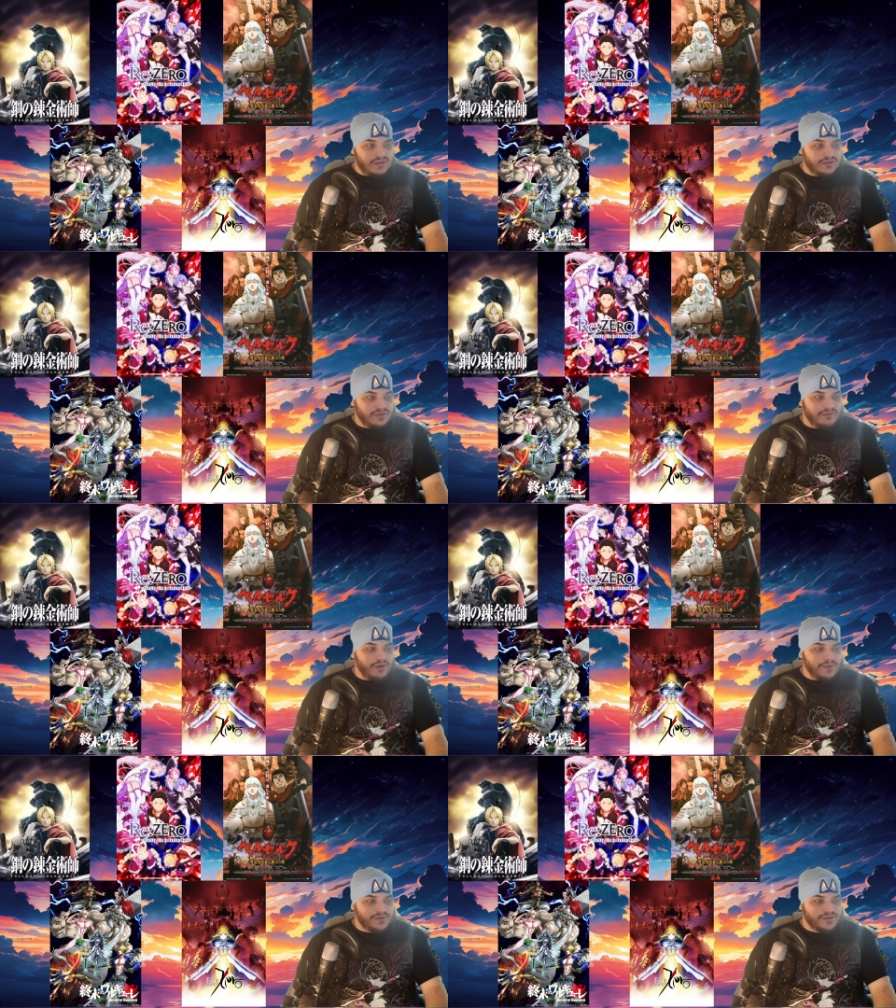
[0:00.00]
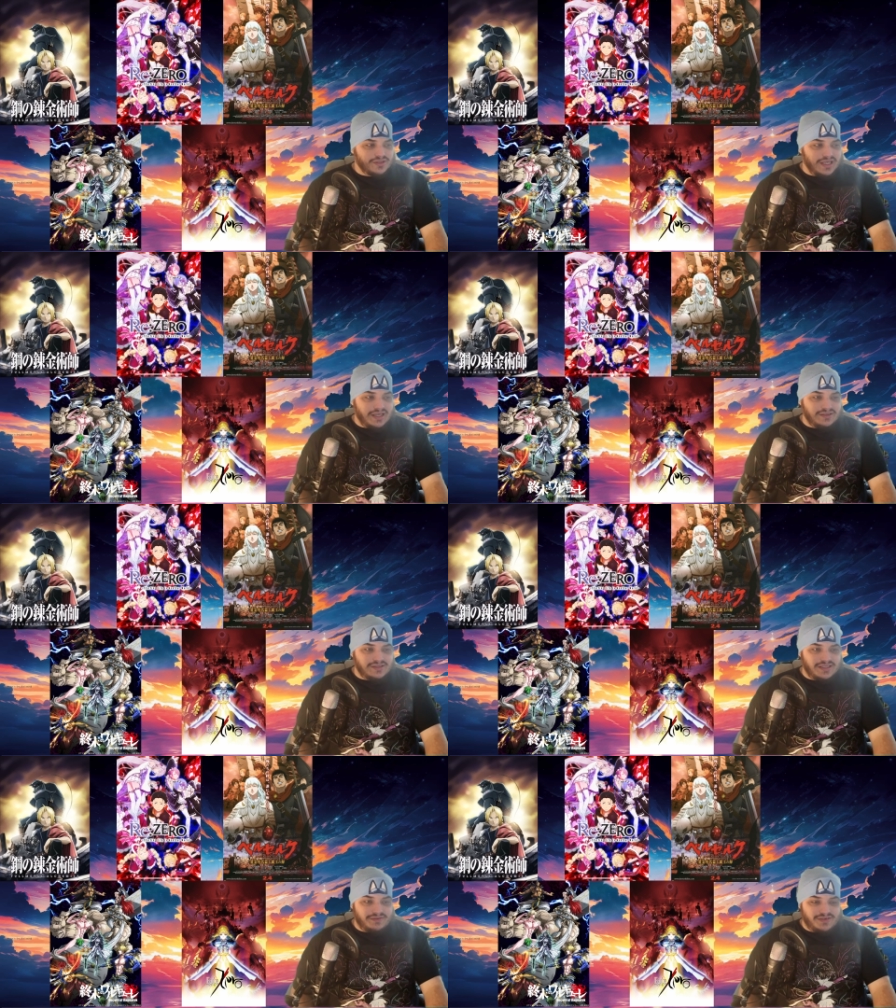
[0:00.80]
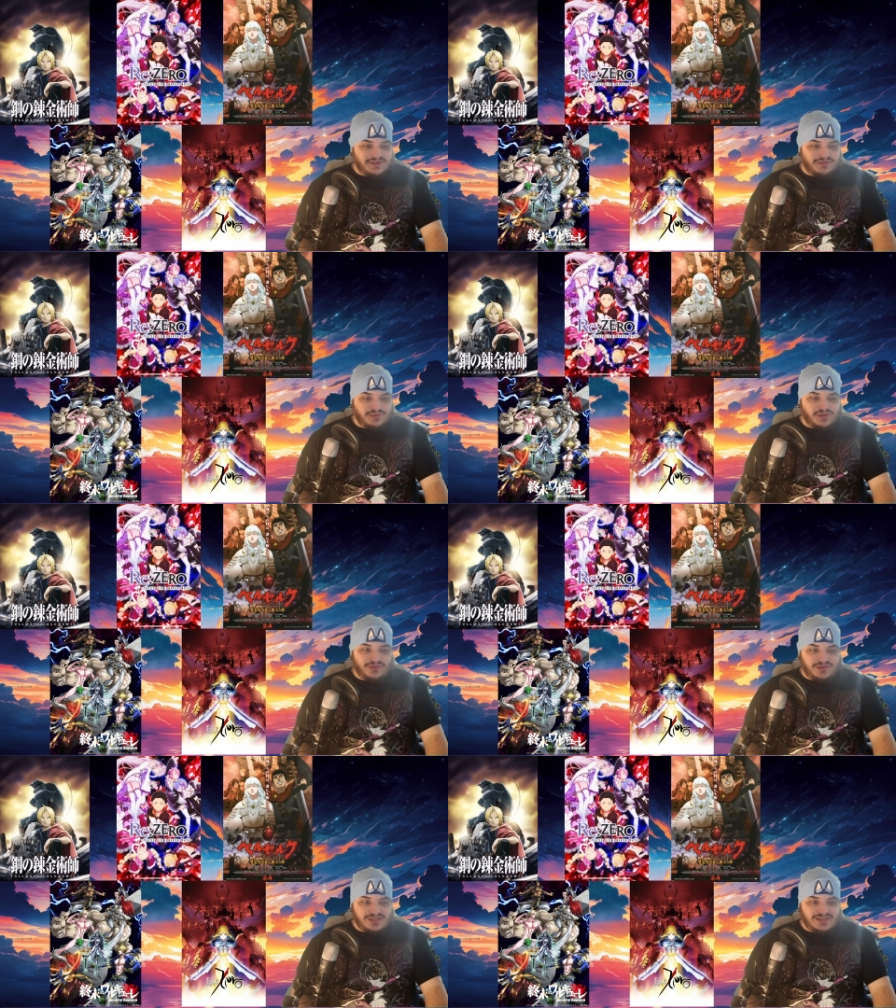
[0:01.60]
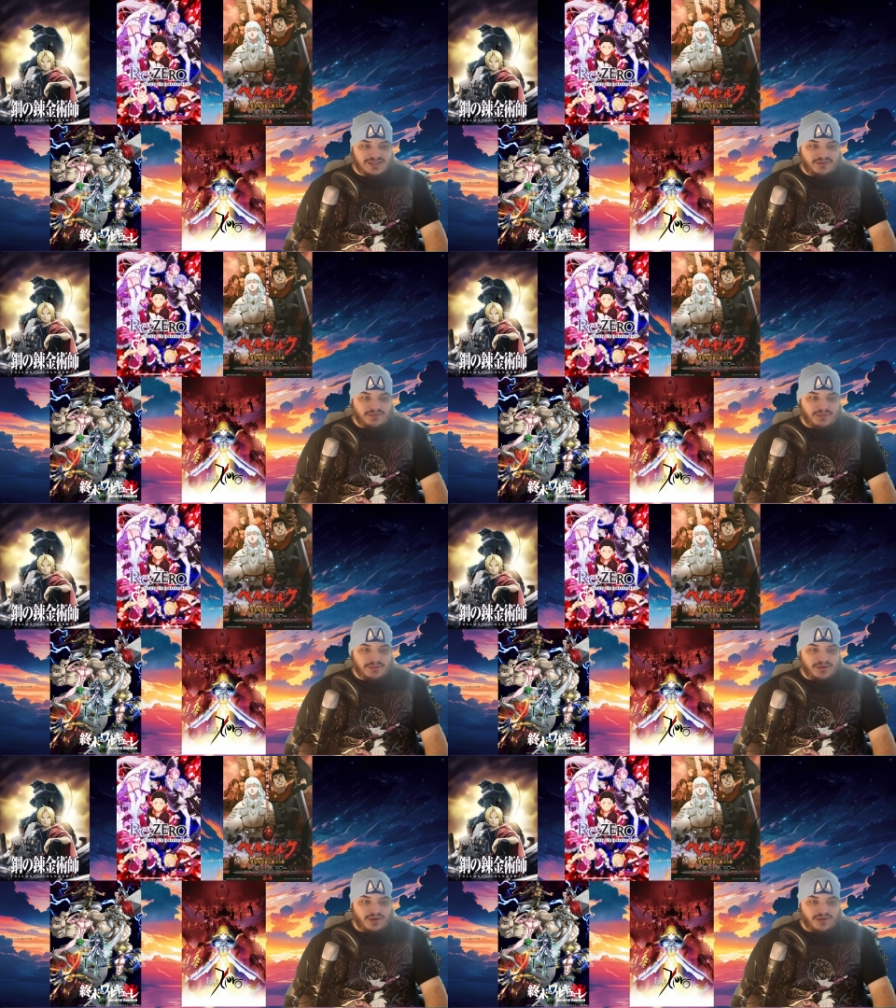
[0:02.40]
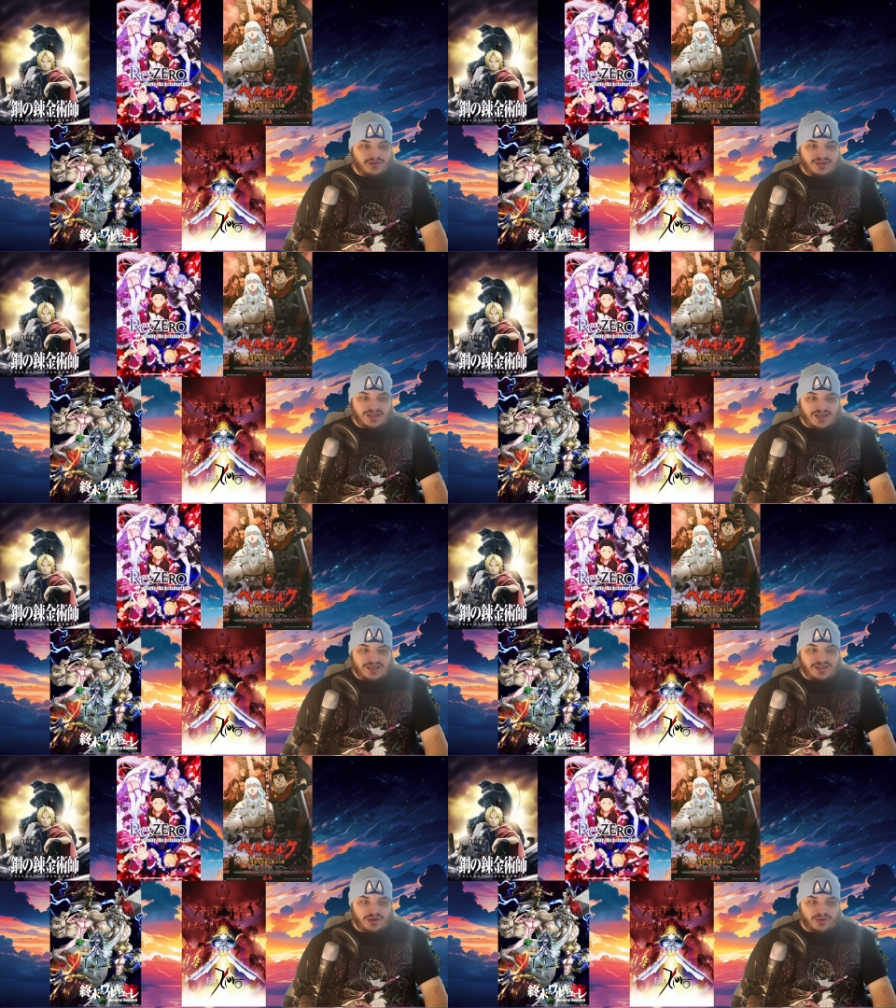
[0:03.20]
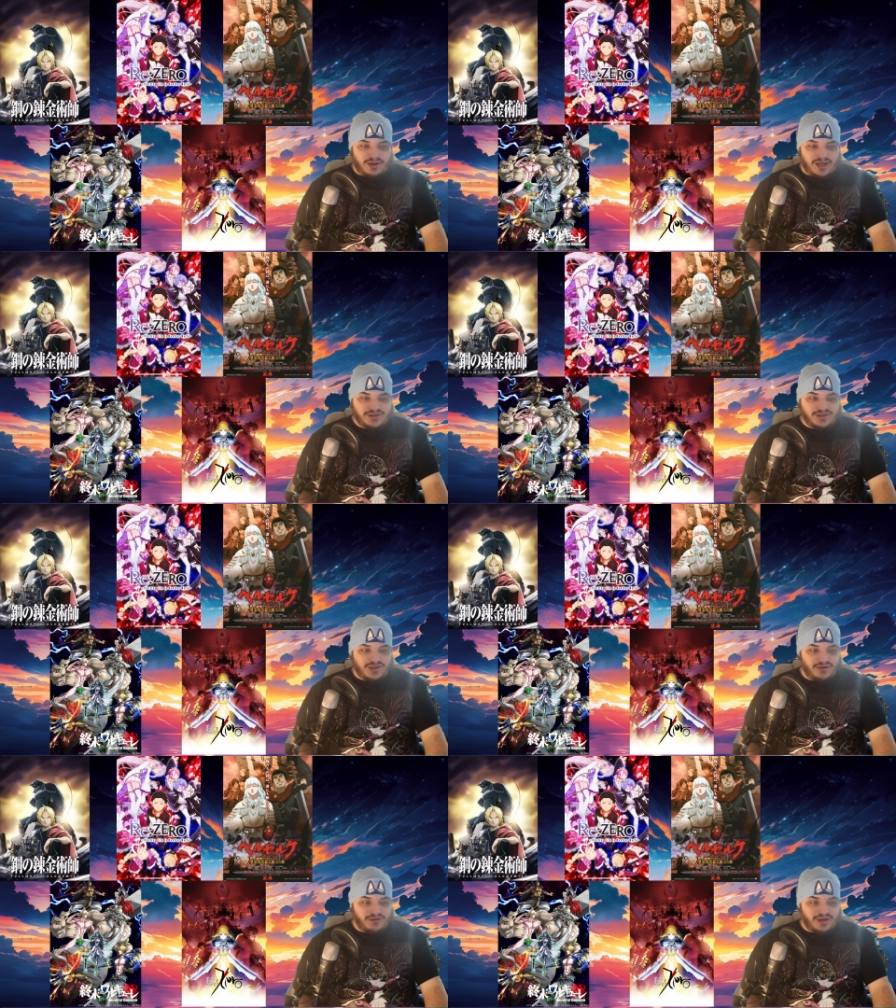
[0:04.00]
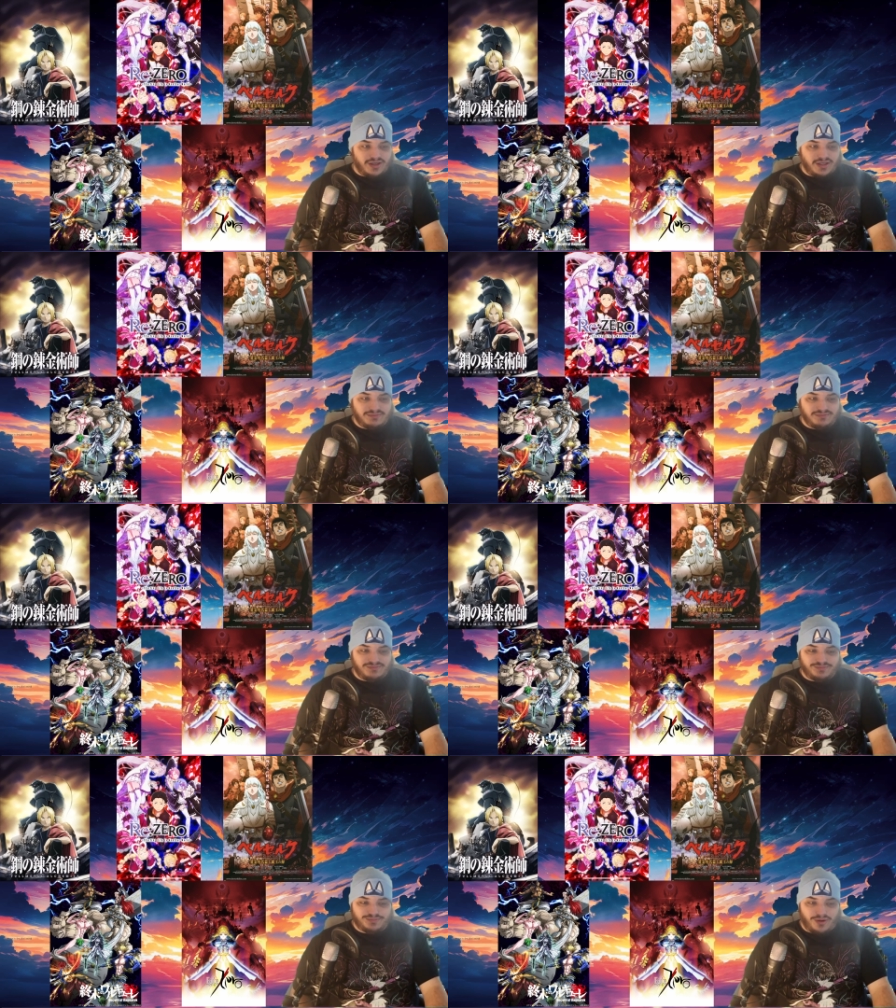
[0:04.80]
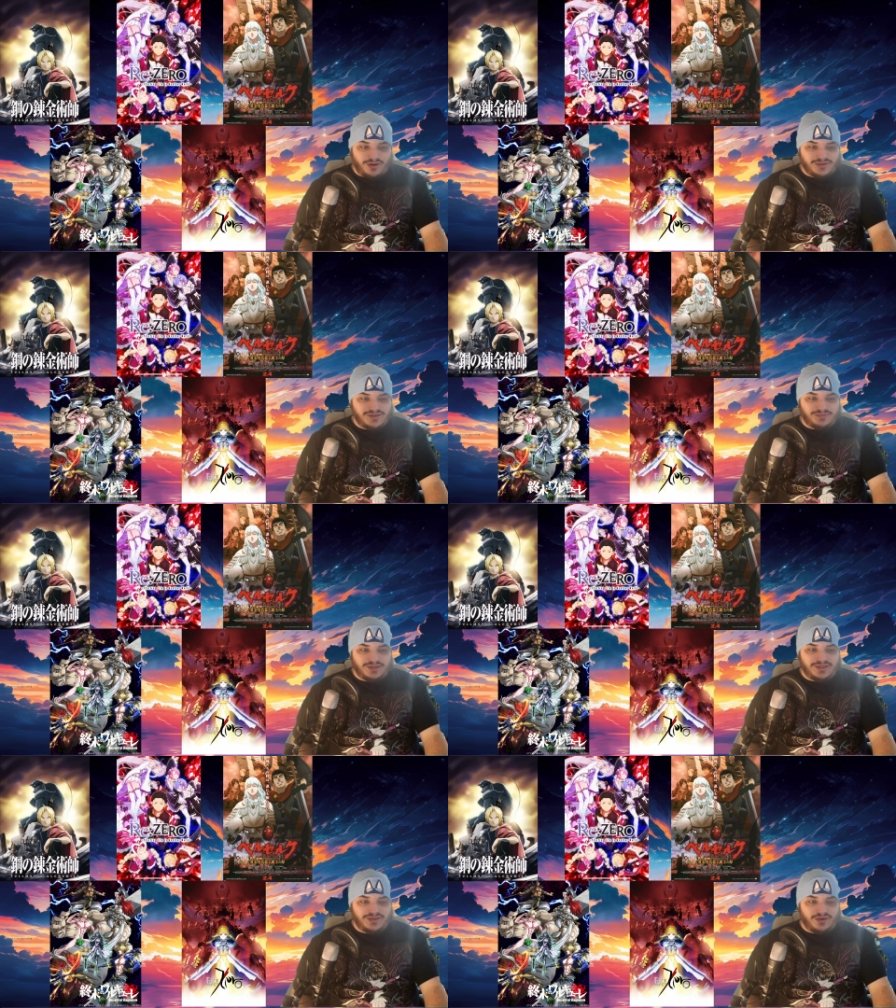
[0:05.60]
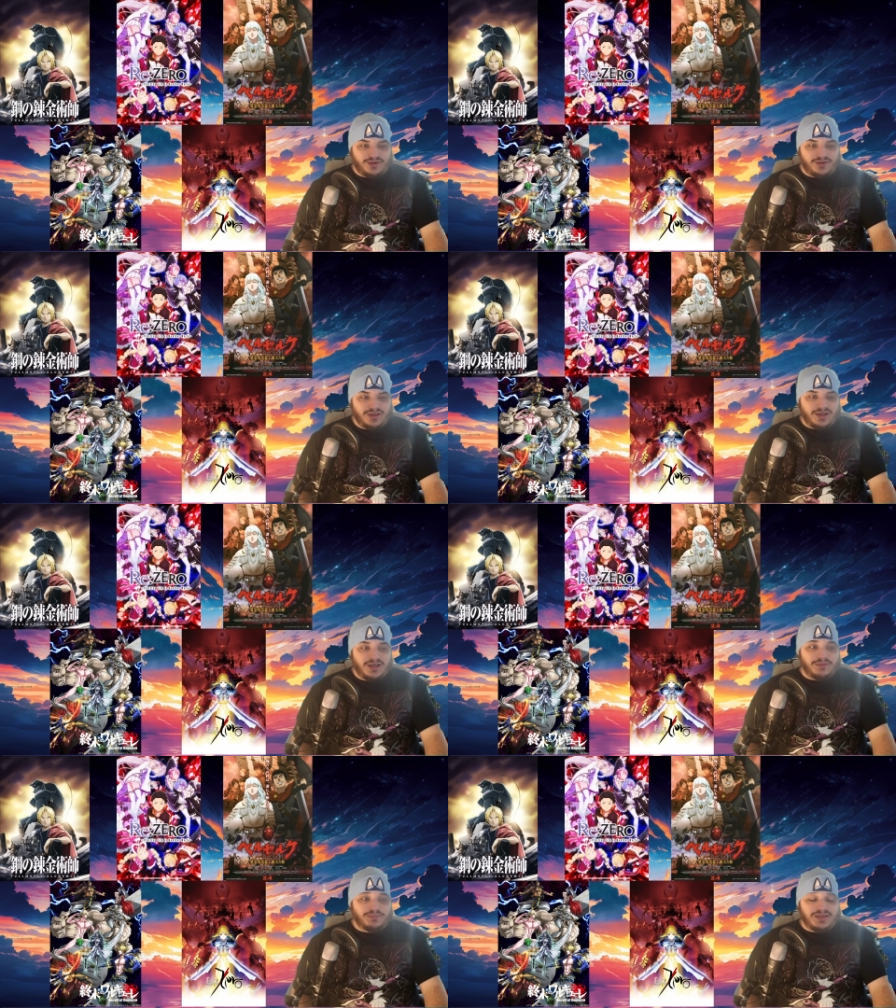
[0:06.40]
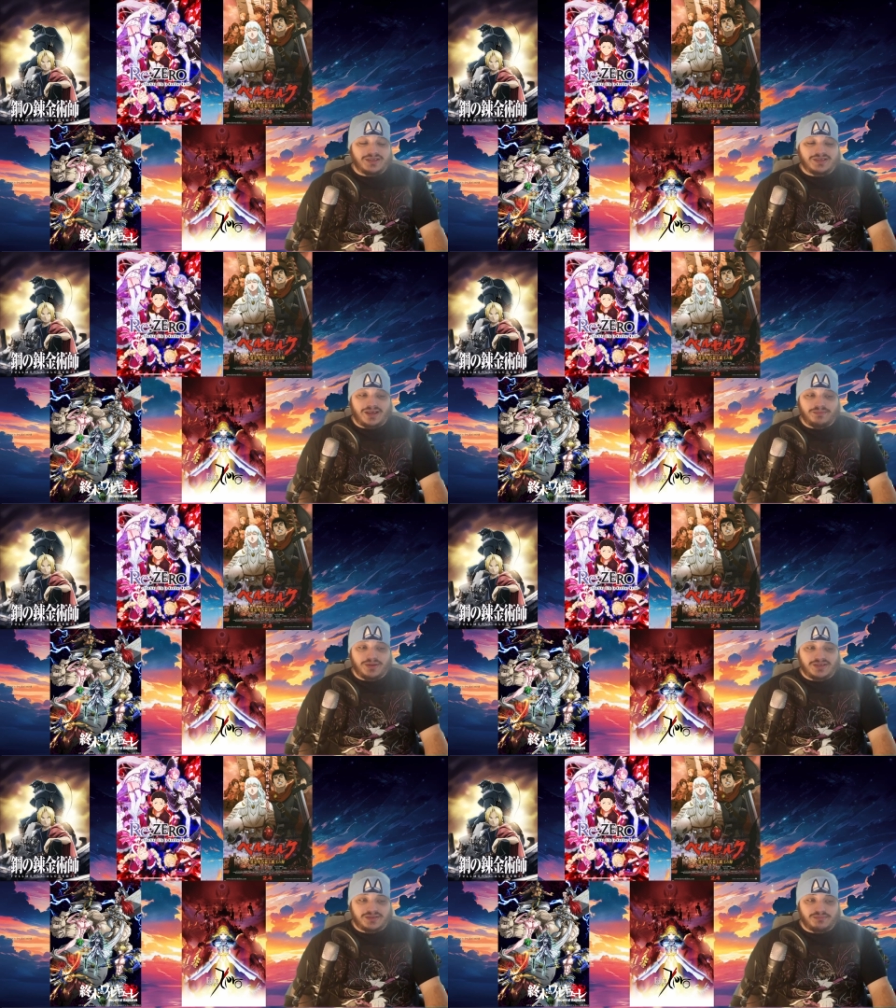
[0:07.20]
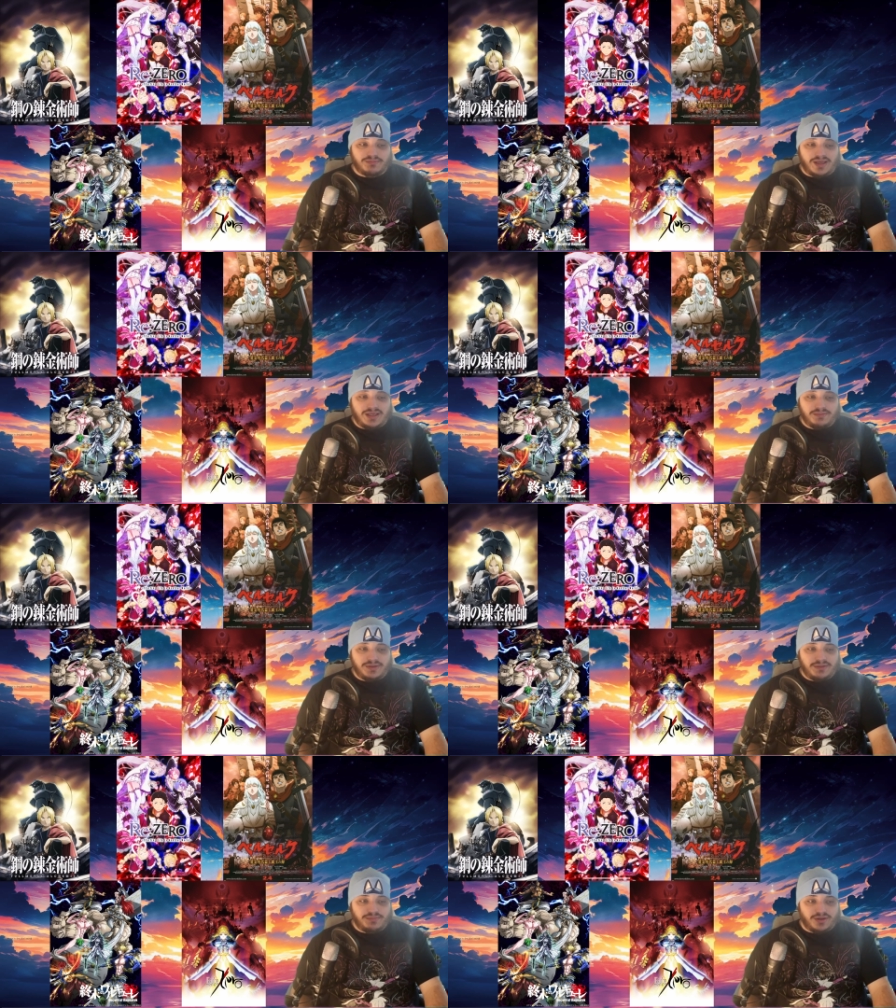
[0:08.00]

The Romeo and Juliet series from 2007, maybe not. Nagi no Asakura, possibly not. Blade of Tempest, maybe, but